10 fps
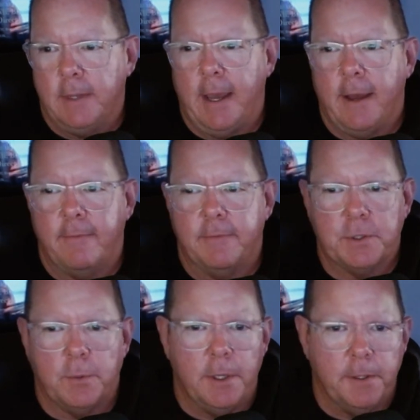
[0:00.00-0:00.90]
Have
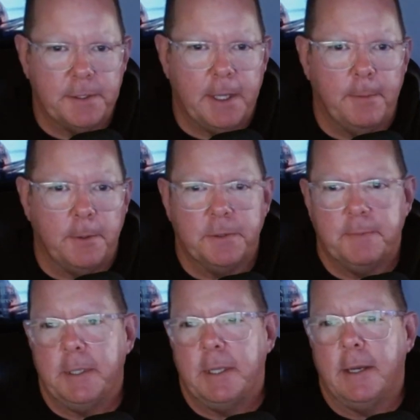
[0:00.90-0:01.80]
soil samples
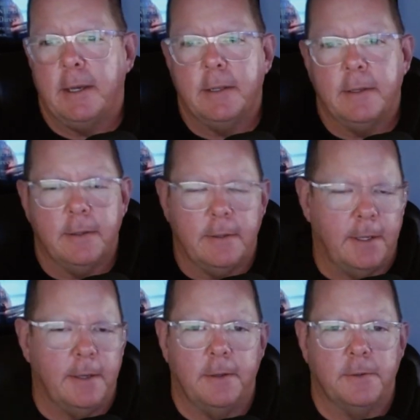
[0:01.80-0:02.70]
been done?
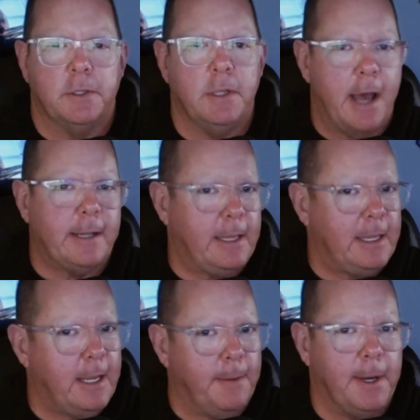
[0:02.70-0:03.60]
There's a lot to
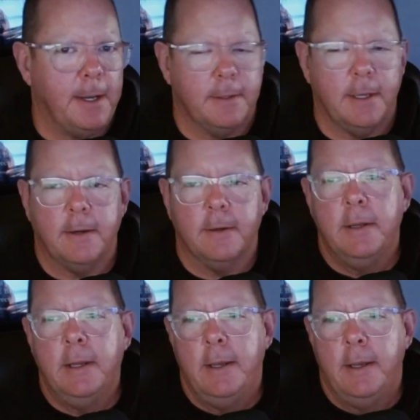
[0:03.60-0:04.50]
think about there.
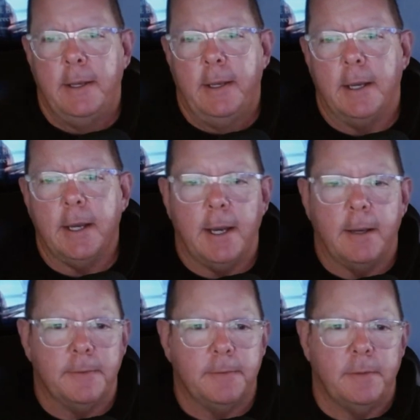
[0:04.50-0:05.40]

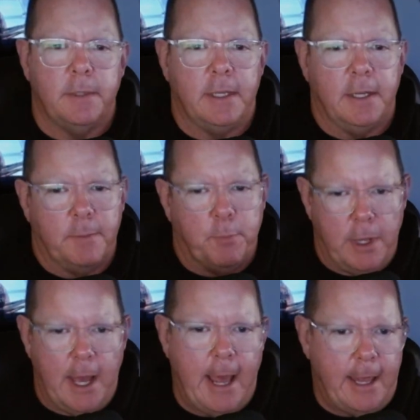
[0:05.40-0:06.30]
And
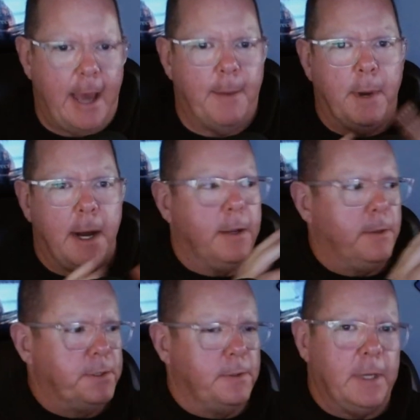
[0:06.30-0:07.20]
apply that
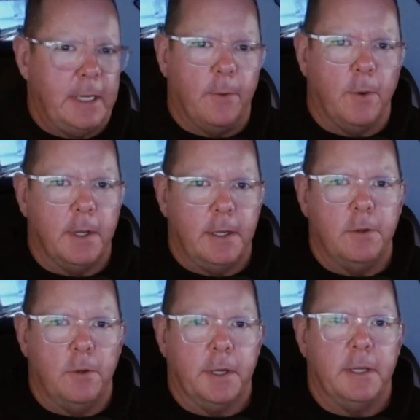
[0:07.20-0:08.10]
model to anywhere that
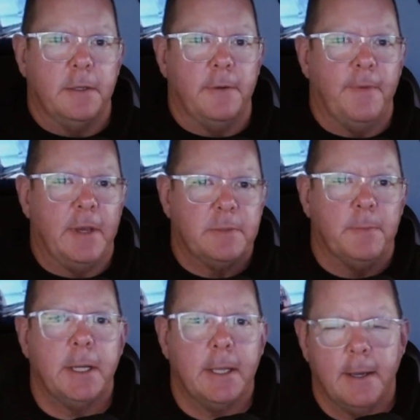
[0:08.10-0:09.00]
you're looking to invest
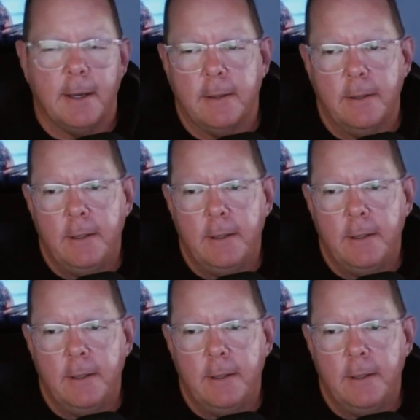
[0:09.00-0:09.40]
money at.